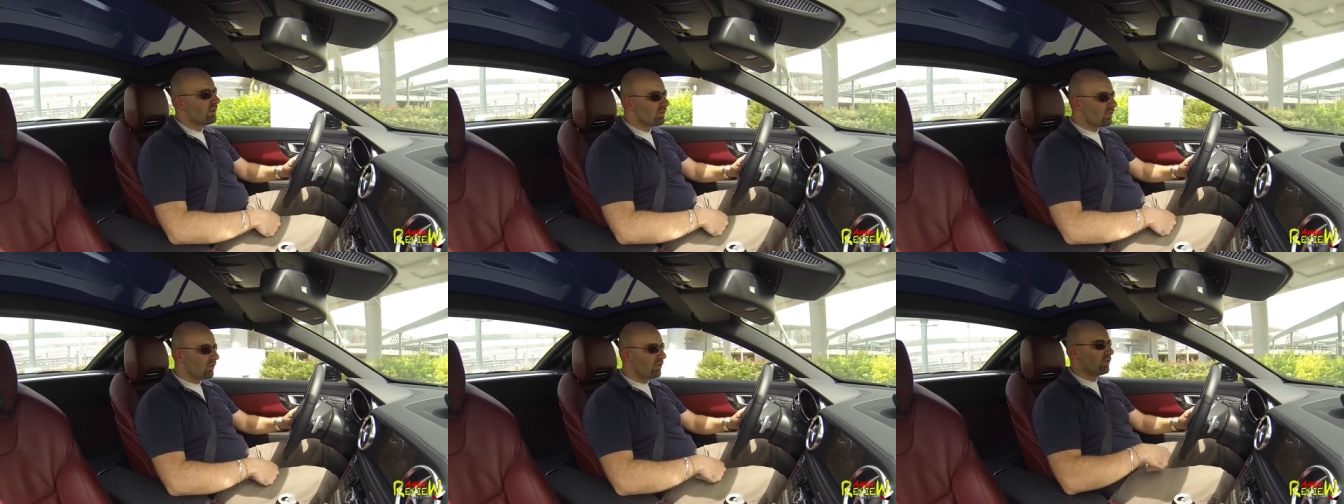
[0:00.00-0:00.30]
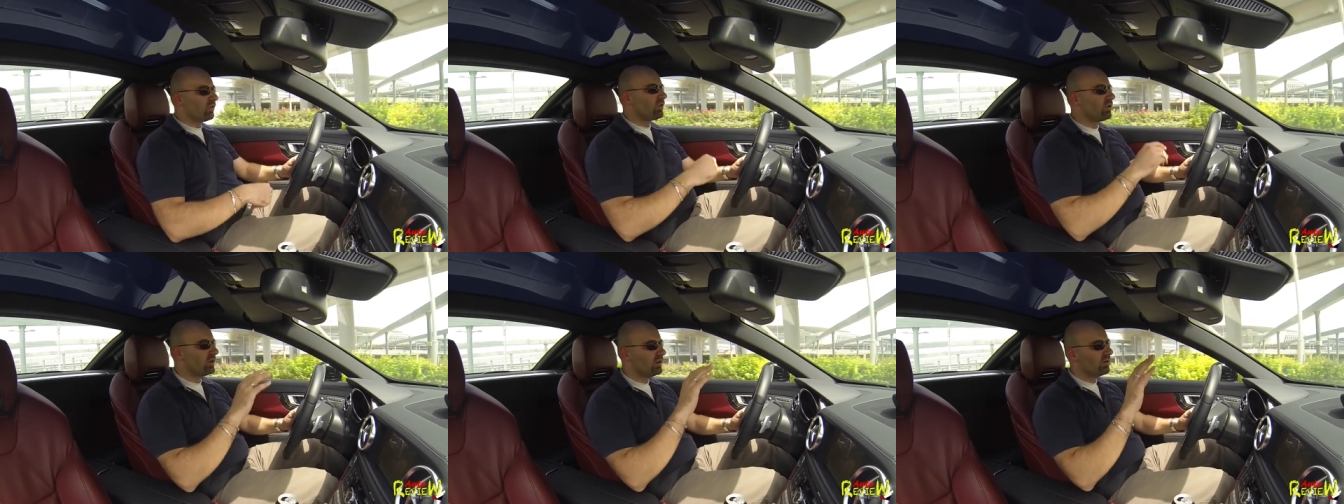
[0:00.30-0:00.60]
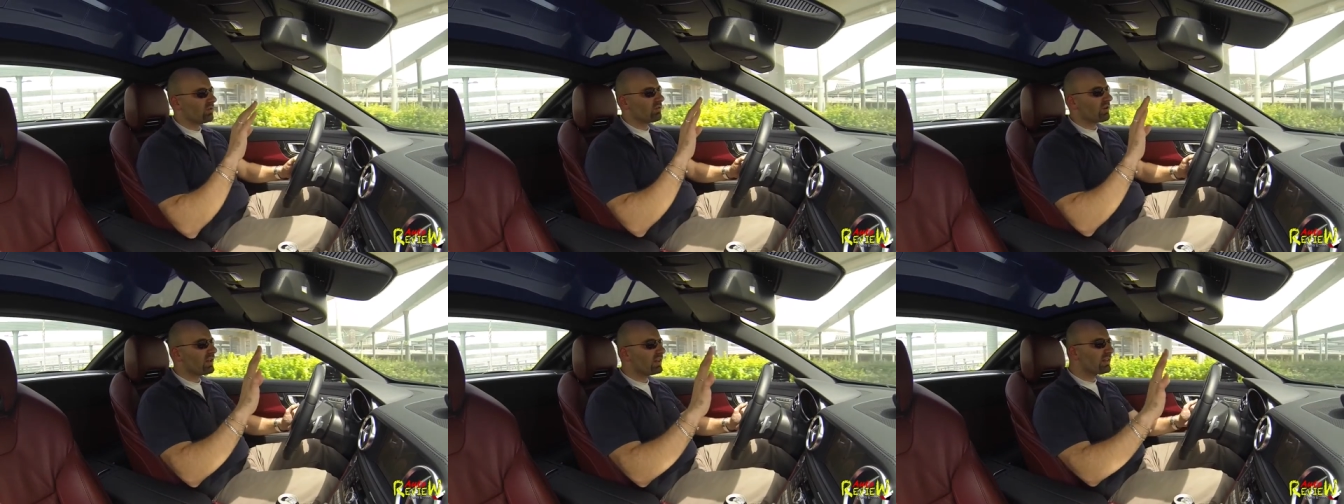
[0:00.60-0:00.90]
So
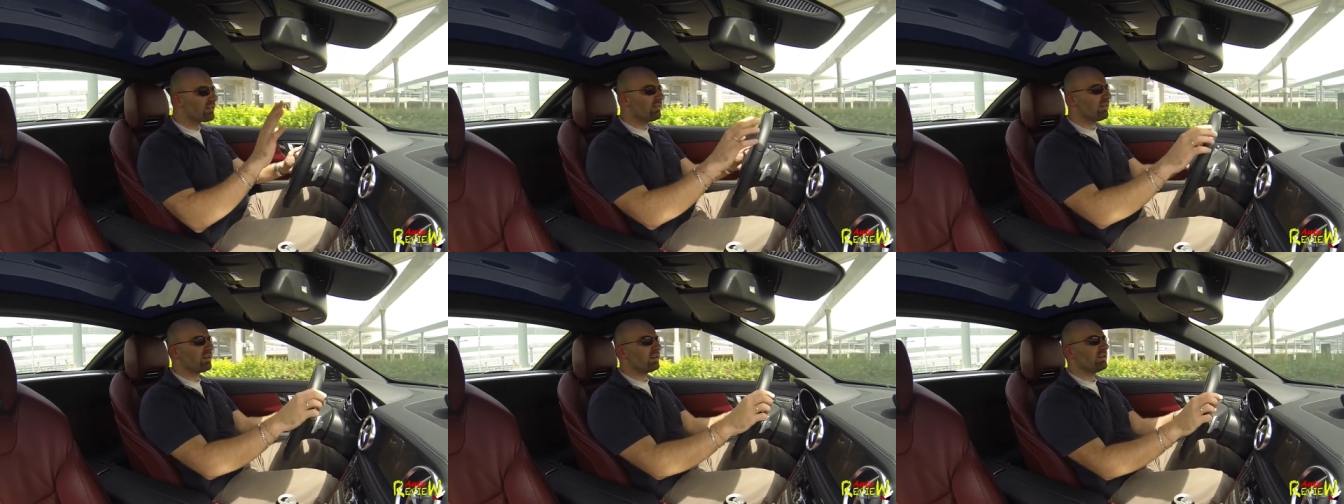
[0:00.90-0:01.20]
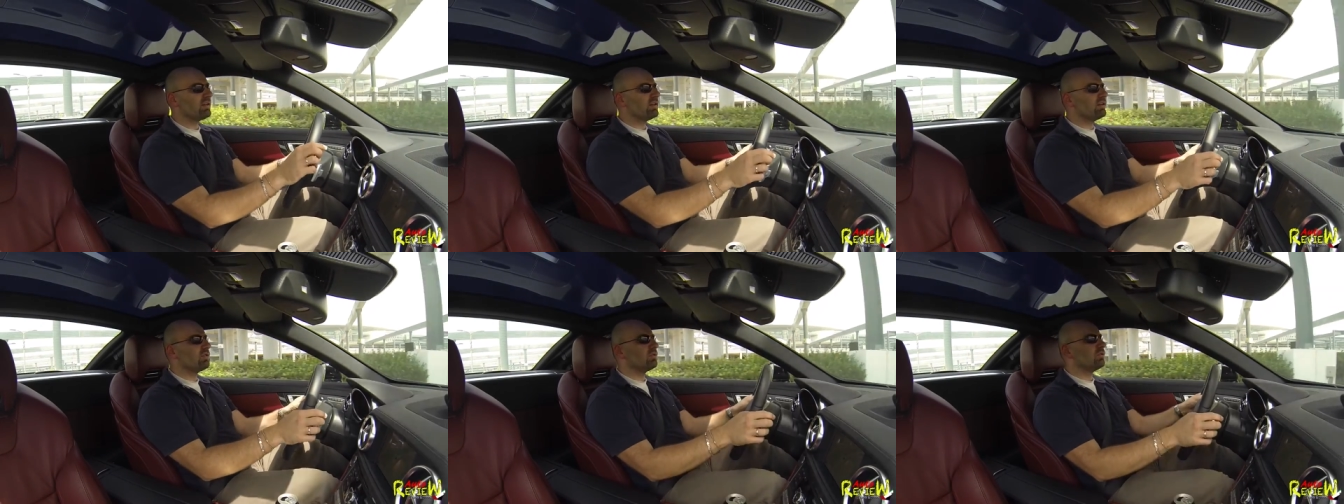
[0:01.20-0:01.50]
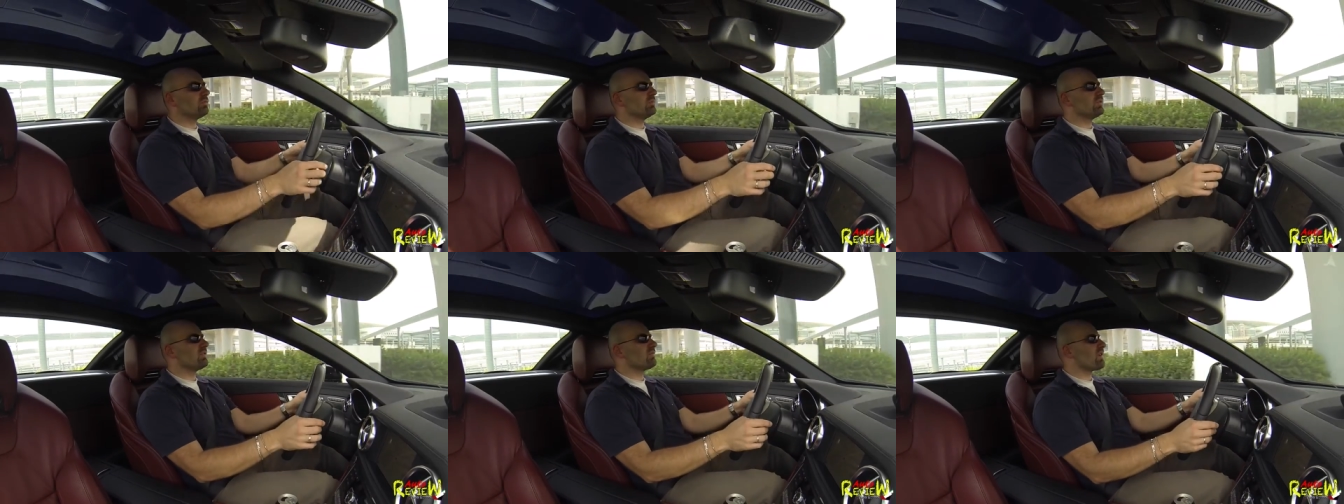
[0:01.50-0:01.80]
realistically,
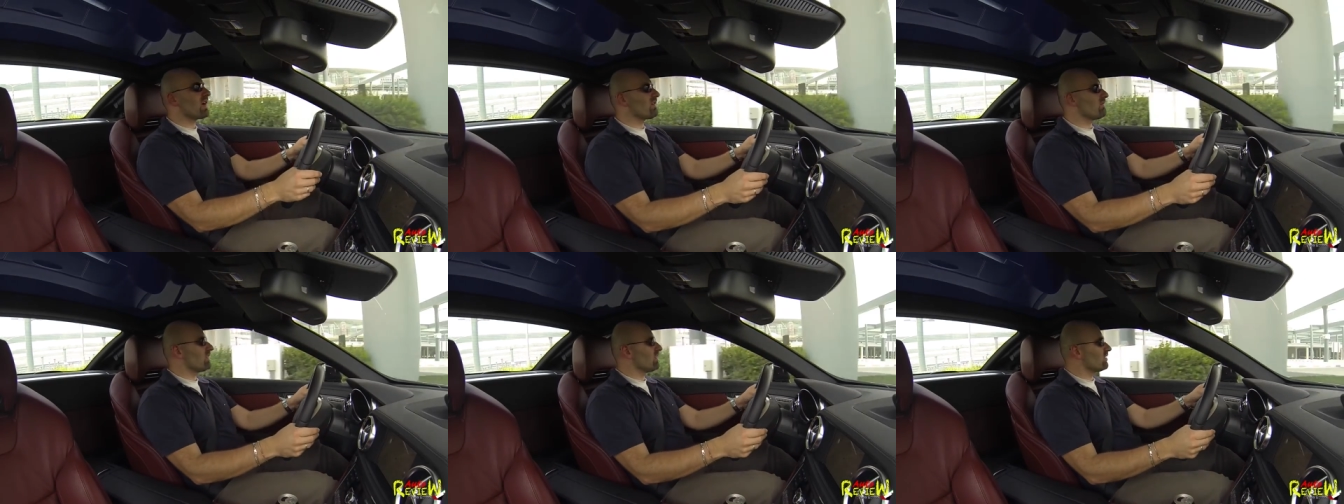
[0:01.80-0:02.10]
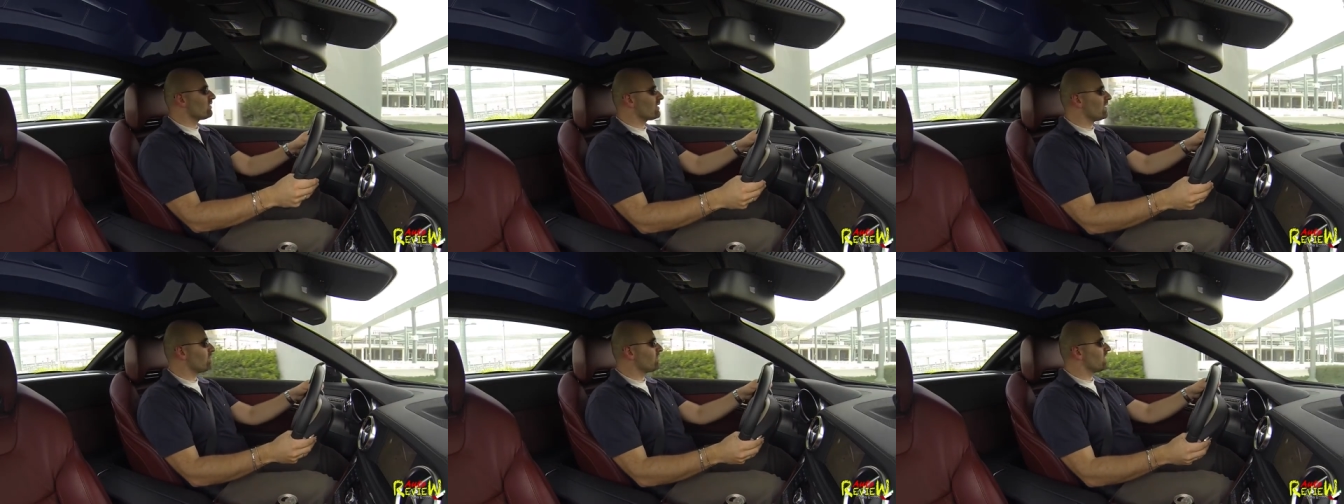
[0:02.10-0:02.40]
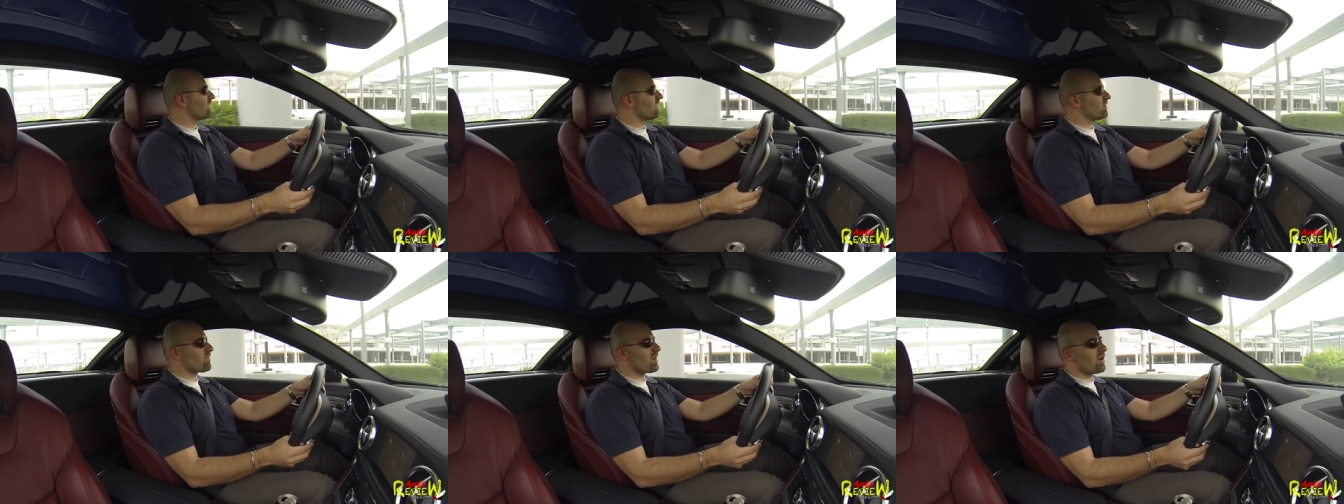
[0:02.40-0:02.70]
you'll be driving
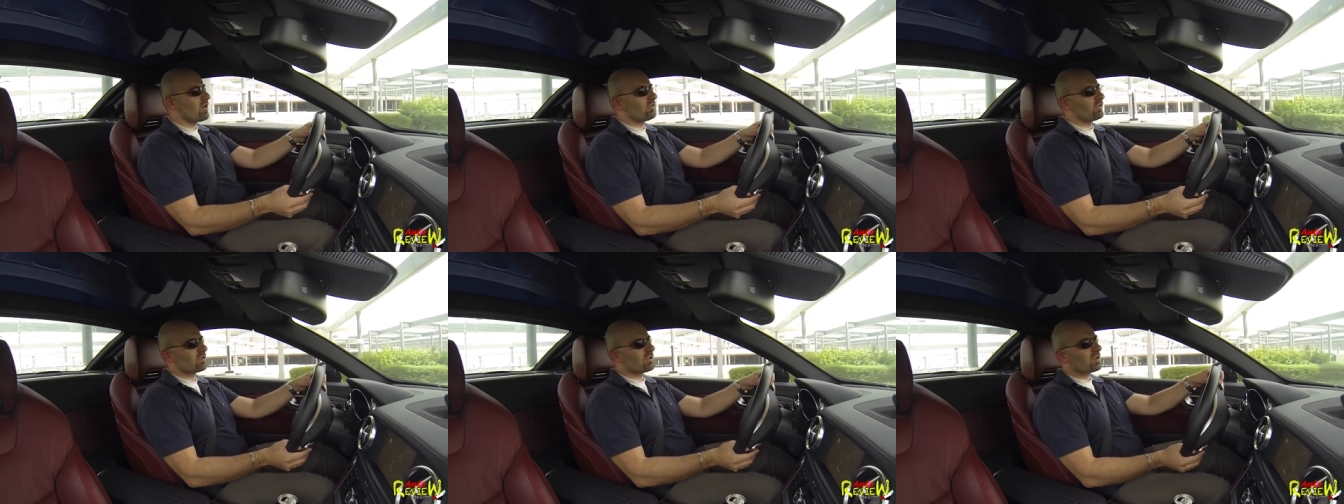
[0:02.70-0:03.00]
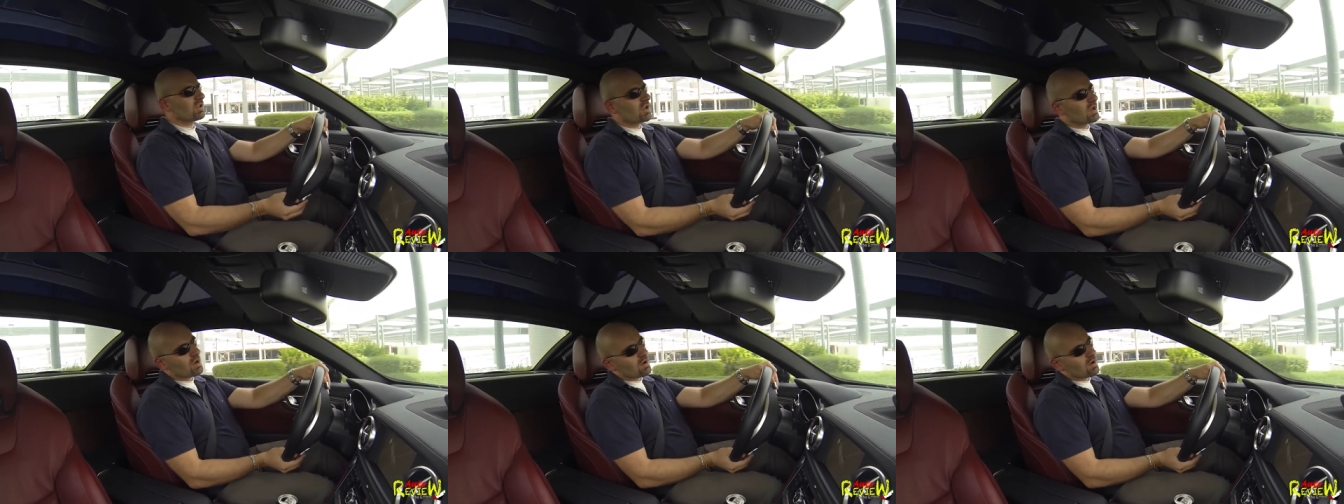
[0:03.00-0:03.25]
something around